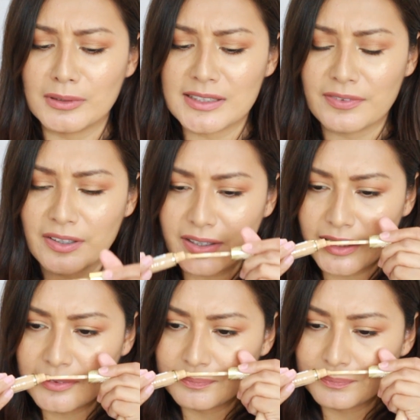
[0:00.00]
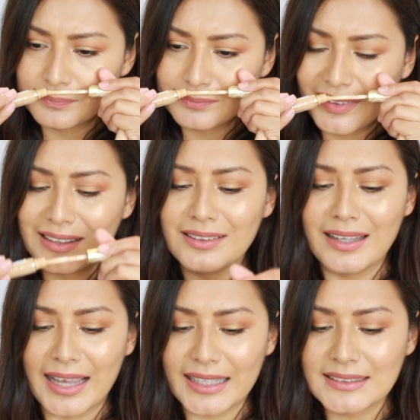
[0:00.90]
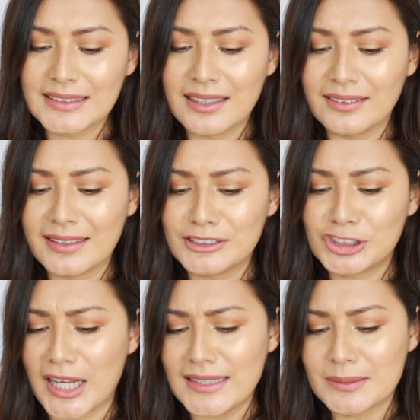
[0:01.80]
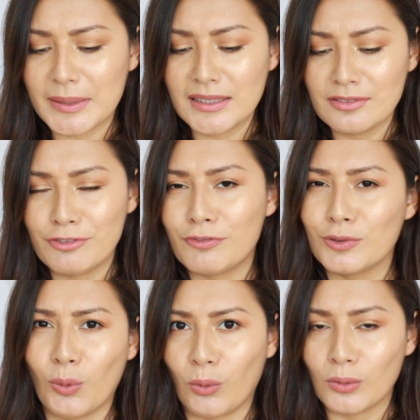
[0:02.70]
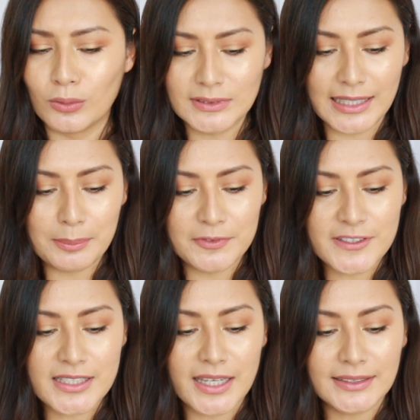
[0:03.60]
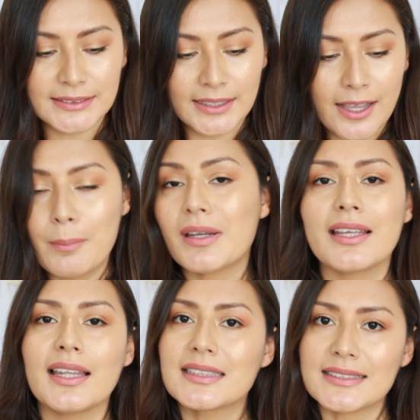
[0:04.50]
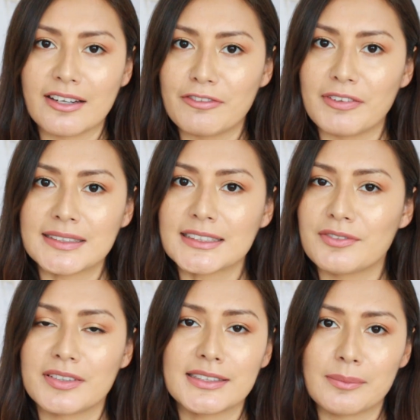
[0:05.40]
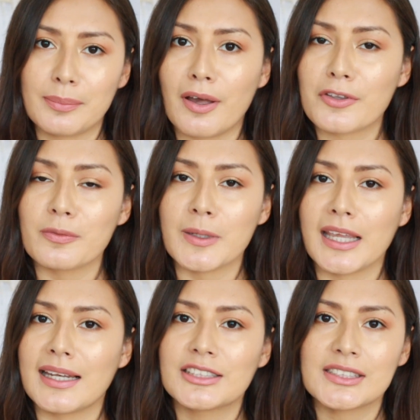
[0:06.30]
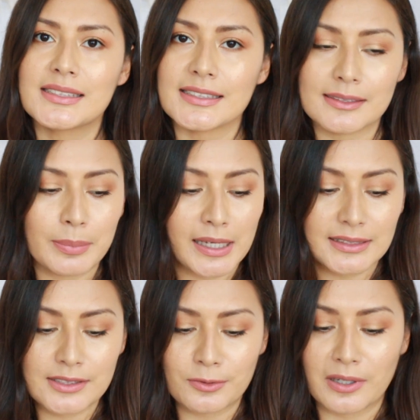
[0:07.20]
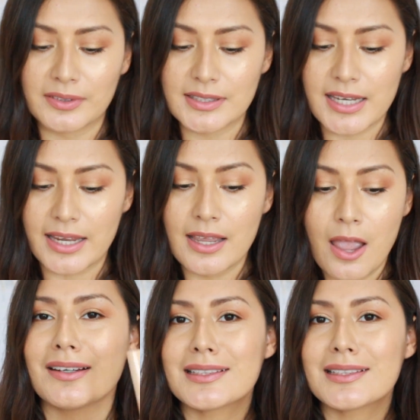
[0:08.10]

It's very light, kind of like a jasmine floral type of scent, but again, it's not offensive. It doesn't bother me, and it just dissipates throughout the day.